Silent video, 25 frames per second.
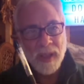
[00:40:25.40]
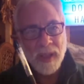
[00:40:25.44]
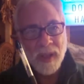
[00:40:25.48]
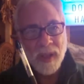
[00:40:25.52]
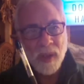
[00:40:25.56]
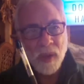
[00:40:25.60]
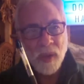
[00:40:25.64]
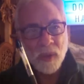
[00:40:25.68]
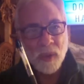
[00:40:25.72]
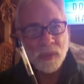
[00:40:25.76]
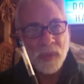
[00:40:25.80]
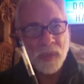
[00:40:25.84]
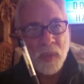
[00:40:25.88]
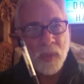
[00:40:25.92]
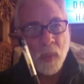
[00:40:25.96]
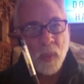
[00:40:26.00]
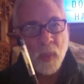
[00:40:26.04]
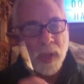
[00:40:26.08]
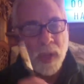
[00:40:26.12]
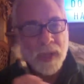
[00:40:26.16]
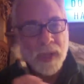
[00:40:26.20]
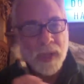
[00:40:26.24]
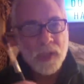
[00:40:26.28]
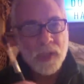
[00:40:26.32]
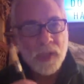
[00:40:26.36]
only
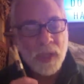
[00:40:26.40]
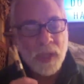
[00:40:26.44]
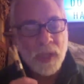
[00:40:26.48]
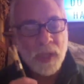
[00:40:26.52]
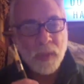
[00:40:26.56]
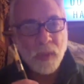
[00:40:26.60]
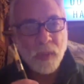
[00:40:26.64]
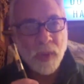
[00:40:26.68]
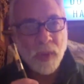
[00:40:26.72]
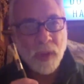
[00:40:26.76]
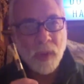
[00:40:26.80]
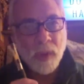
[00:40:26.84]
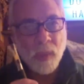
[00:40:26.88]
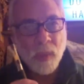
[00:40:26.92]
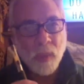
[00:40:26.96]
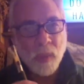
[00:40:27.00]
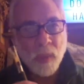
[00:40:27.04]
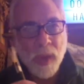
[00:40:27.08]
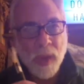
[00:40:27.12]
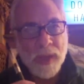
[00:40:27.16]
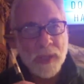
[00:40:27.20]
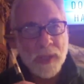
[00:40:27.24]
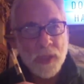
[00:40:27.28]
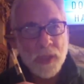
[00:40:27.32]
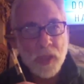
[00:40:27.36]
one where
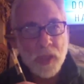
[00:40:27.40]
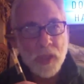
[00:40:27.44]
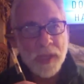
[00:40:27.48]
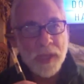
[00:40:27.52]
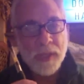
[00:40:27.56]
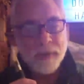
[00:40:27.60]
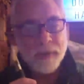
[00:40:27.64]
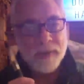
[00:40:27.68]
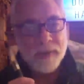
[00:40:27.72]
one gender